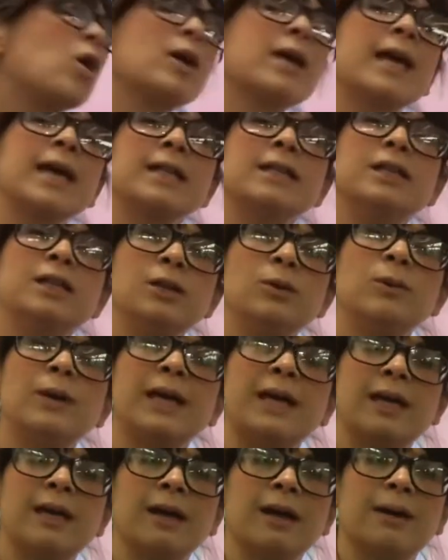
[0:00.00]
can you
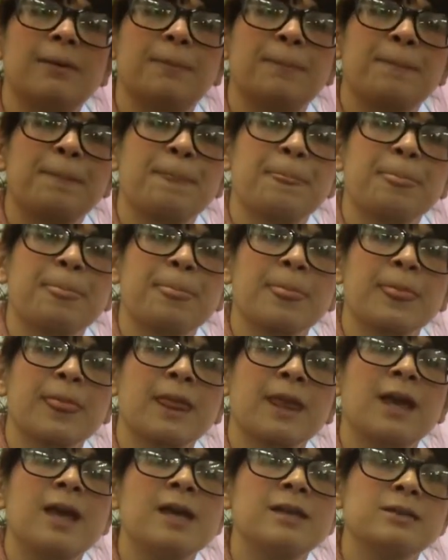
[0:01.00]
hear?
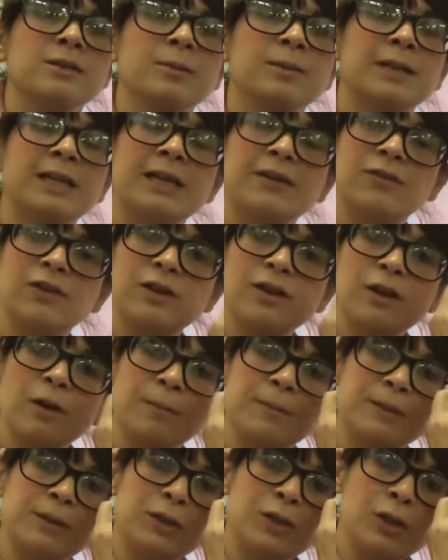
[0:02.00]
So I'm going to give you the
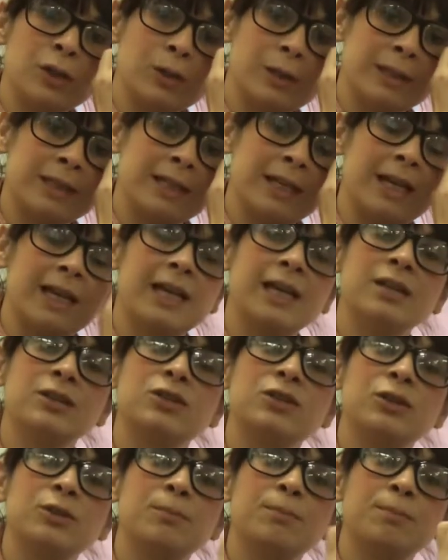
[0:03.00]
opportunity
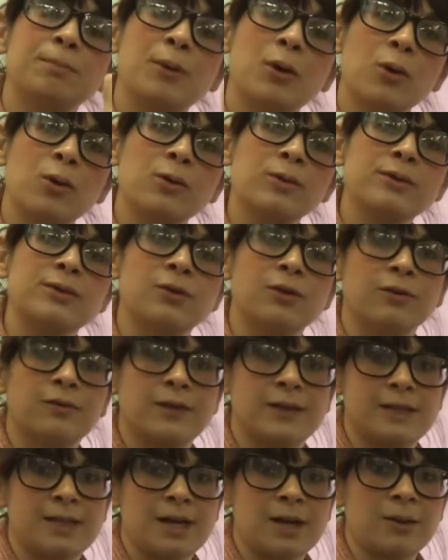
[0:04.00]
to pause your
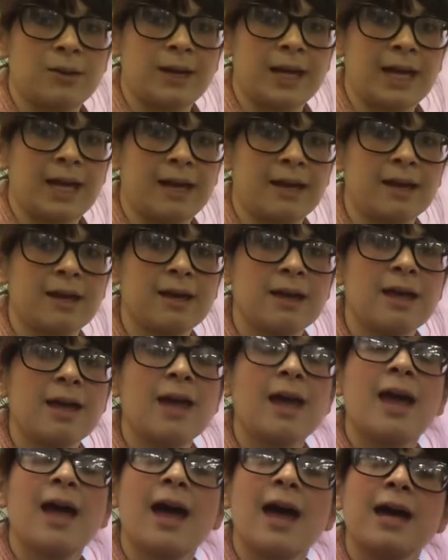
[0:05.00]
video here
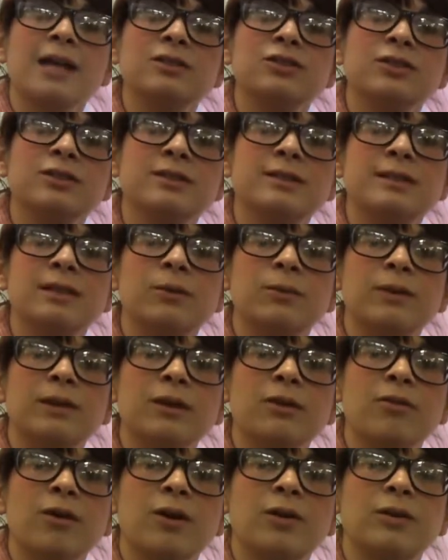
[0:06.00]
and just sit with a
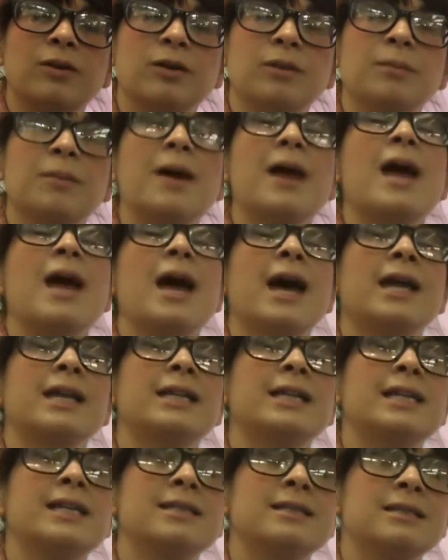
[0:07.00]
grown-up
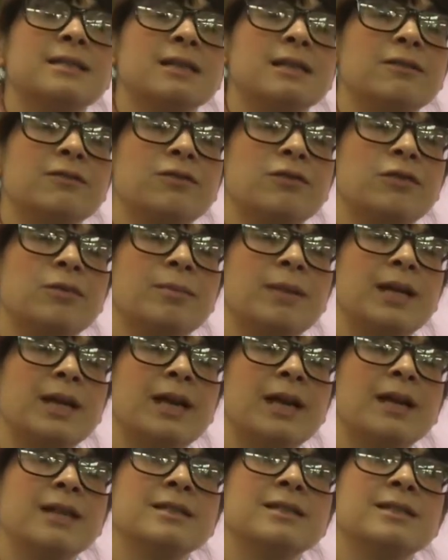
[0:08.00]
and listen for a
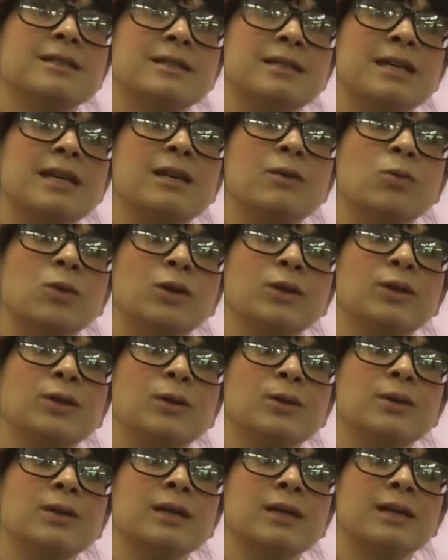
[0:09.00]
minute and see what
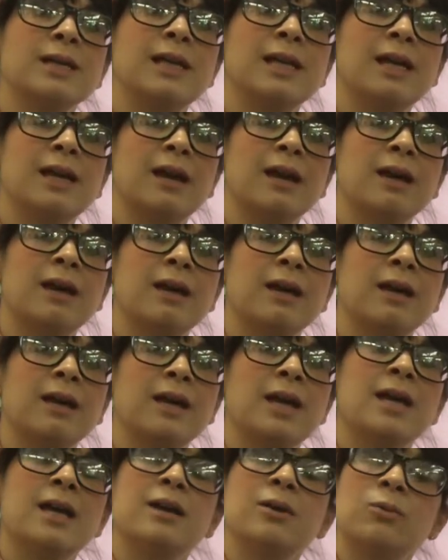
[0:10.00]
you can hear.
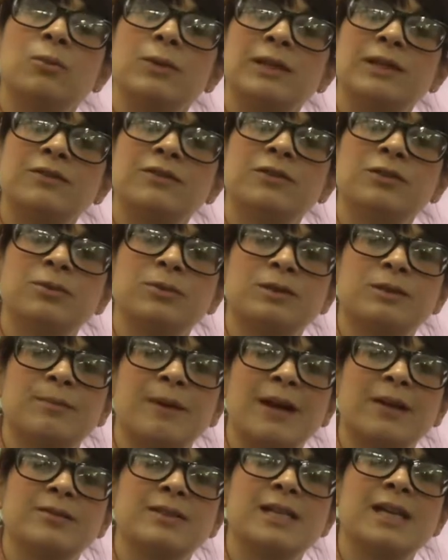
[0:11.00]
When you've talked
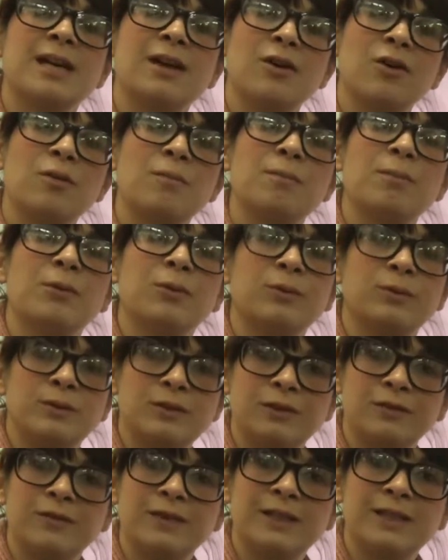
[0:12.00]
about it, unpause
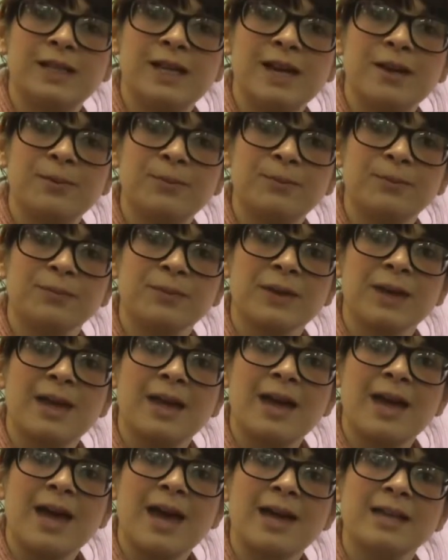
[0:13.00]
your video,
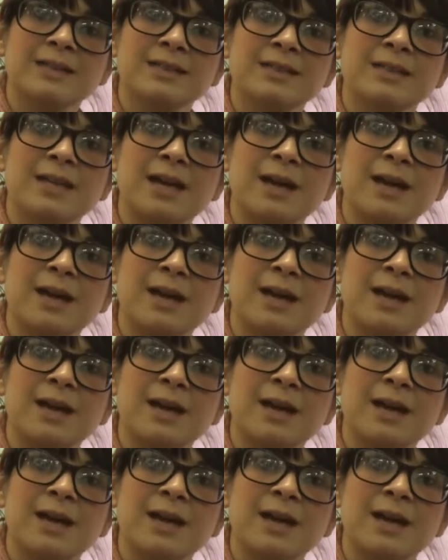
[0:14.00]
and